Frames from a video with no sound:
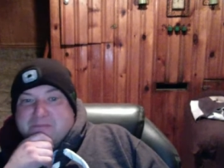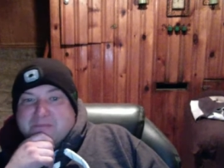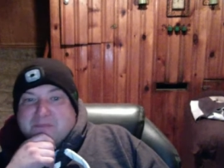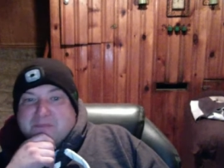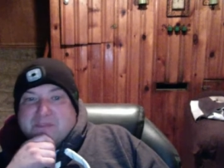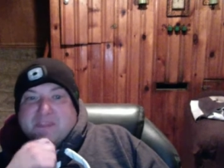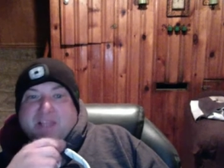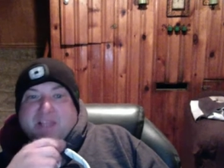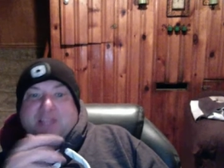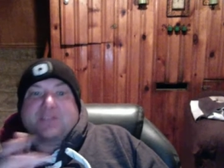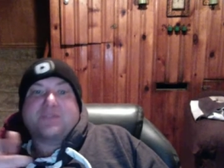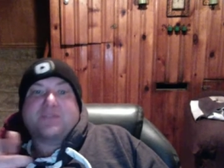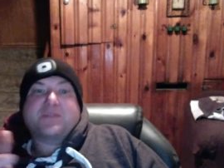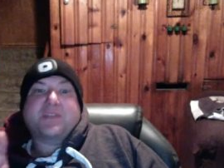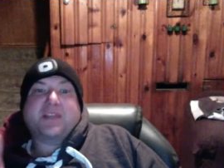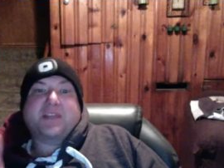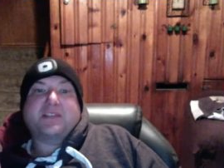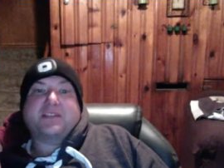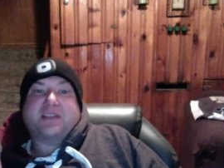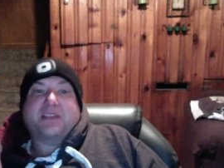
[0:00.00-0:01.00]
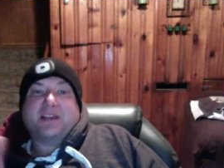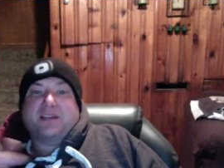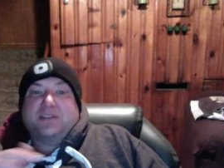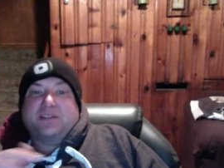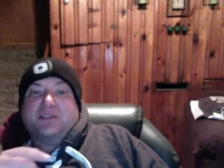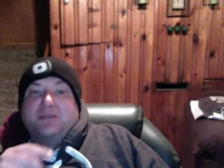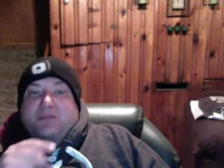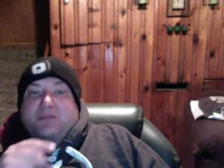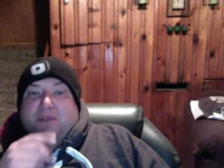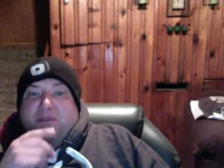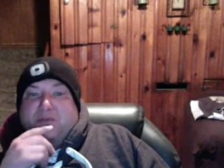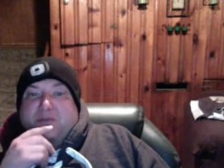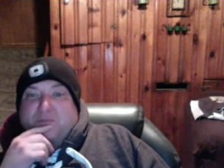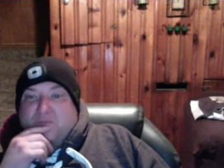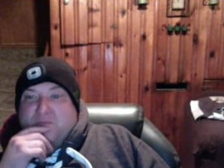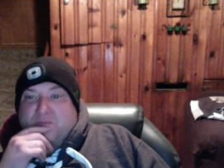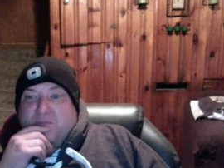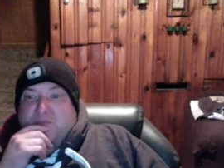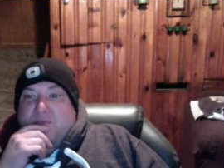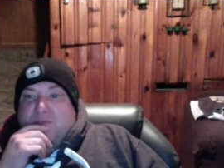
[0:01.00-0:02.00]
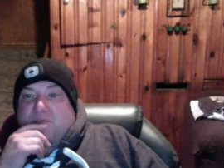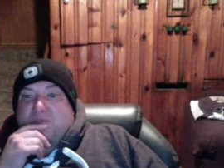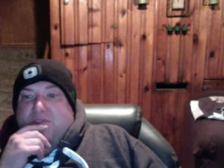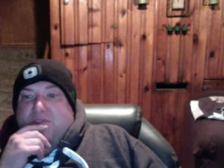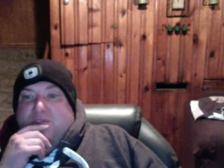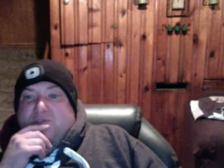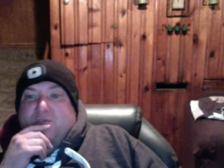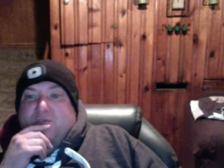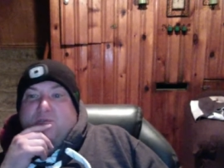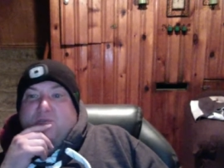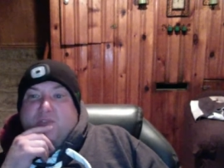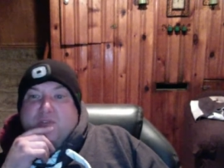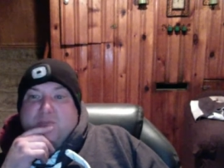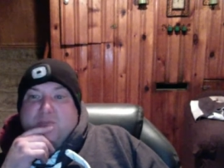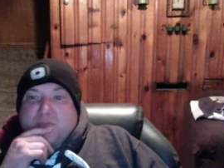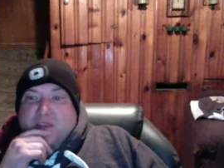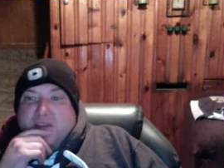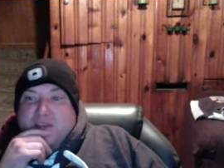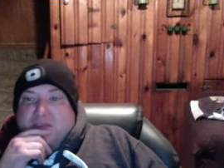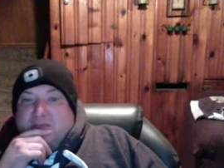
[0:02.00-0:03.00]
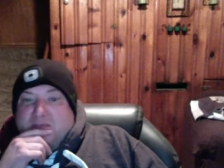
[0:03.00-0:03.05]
That's actually what I wasn't sure what you meant.